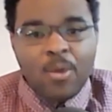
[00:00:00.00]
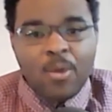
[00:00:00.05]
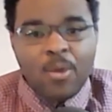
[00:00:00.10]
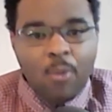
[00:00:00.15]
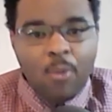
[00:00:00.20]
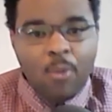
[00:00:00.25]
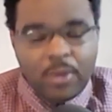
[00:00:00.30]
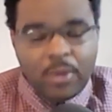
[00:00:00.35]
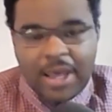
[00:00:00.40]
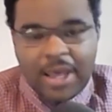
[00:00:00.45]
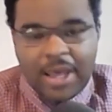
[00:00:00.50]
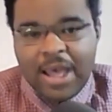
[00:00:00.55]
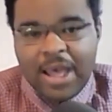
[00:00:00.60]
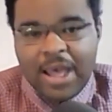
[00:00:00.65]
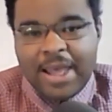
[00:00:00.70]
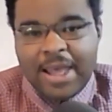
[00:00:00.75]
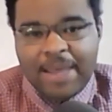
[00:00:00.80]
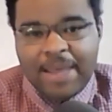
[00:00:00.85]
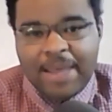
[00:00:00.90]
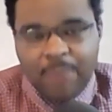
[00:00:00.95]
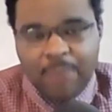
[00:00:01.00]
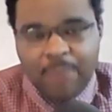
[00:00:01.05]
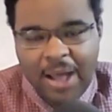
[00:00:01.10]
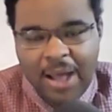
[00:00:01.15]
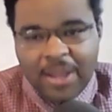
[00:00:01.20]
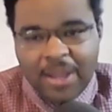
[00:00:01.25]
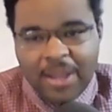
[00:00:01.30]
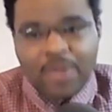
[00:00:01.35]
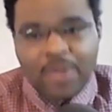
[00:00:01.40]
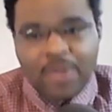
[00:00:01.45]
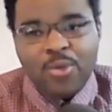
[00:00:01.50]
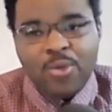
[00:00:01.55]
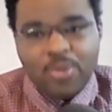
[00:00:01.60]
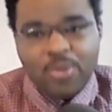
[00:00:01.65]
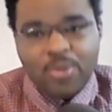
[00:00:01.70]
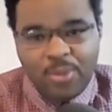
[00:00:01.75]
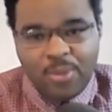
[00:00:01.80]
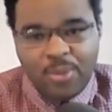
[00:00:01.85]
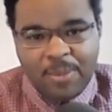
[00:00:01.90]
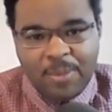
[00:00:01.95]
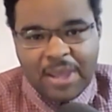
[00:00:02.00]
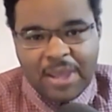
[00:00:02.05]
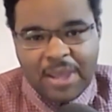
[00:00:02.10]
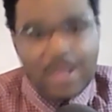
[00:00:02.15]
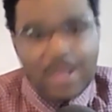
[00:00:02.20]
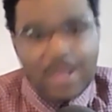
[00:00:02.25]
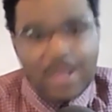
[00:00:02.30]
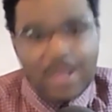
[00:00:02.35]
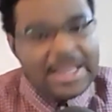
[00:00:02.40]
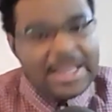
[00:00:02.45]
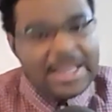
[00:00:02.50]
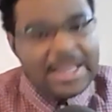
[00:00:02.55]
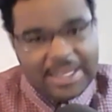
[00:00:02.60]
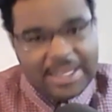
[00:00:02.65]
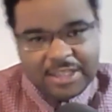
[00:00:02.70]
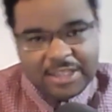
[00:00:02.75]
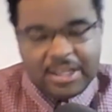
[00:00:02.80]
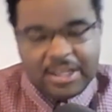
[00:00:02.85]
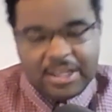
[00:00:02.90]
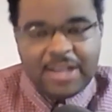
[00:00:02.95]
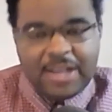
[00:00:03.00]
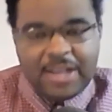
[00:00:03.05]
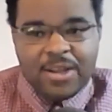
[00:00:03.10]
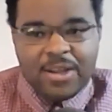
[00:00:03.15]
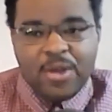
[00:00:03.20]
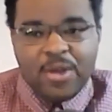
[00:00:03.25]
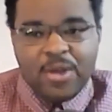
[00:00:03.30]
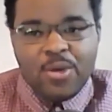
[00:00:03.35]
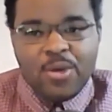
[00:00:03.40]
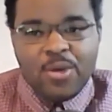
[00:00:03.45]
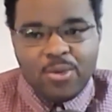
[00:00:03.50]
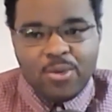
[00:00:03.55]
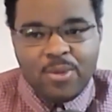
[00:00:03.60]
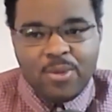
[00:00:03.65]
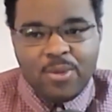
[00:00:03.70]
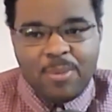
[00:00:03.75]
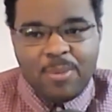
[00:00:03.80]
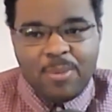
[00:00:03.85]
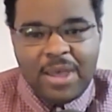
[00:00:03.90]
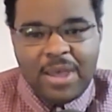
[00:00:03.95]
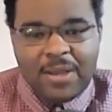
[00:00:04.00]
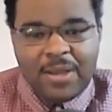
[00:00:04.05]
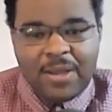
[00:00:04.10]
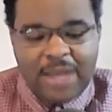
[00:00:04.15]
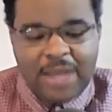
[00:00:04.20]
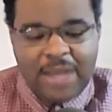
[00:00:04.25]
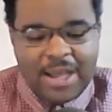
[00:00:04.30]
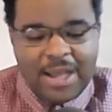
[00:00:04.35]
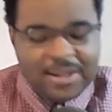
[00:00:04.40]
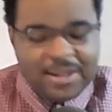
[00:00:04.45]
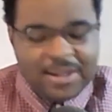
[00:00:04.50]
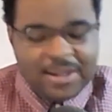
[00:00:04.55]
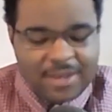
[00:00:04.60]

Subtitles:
would get a ballot through the mail and they could send it through the mail. And